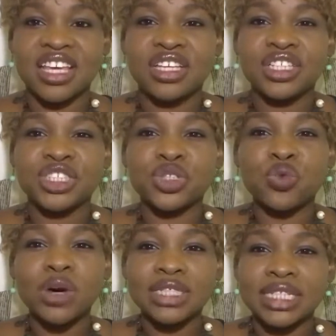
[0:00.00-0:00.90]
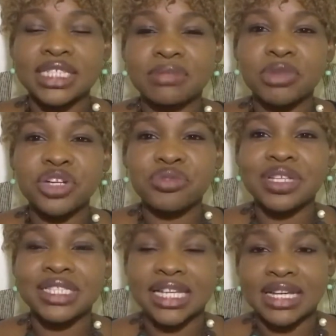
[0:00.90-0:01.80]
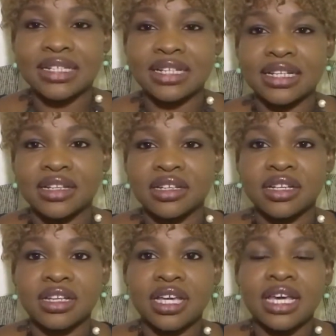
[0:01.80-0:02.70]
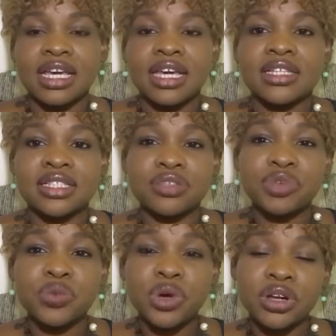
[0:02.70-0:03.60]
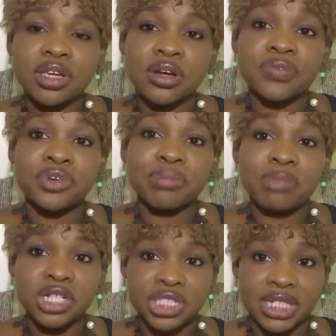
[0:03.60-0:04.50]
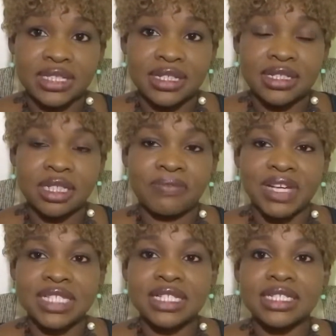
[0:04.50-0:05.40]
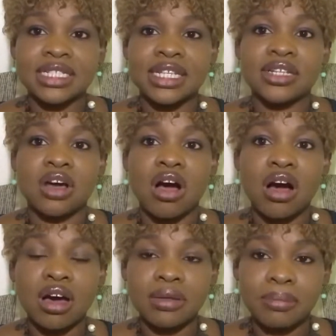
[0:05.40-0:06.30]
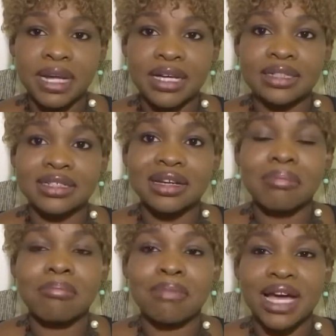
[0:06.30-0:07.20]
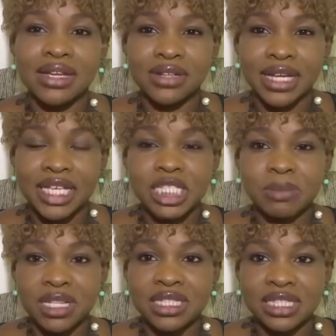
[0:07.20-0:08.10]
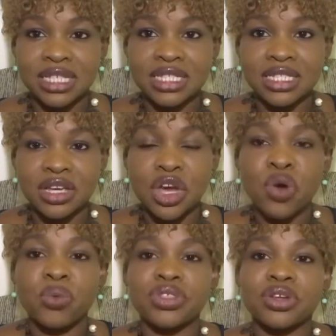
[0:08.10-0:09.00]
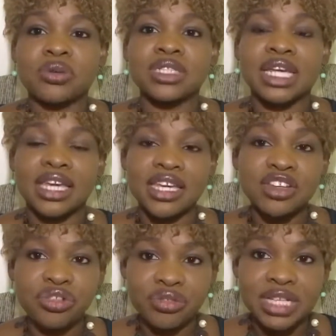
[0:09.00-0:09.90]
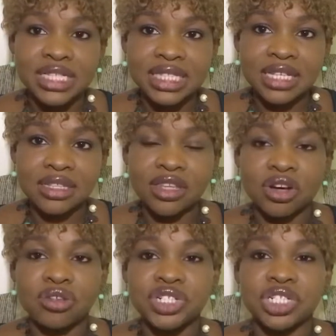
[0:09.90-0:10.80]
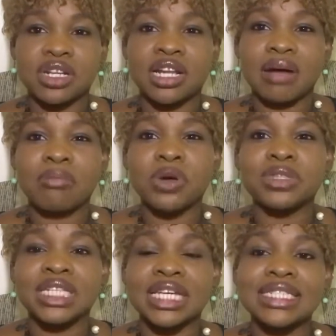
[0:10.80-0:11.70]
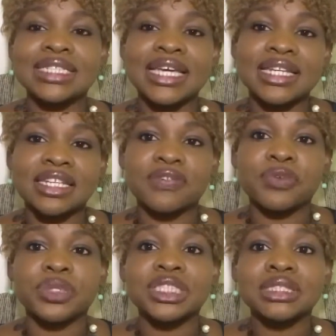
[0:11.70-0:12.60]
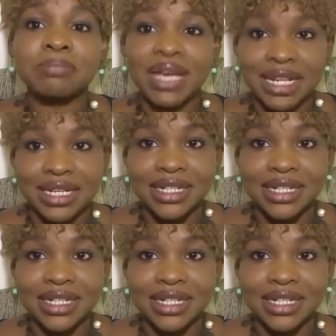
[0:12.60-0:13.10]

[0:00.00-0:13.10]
So what is money recycling? It's the reworking of your budget to facilitate unplanned minor expenses without increasing the original amount intended for spend.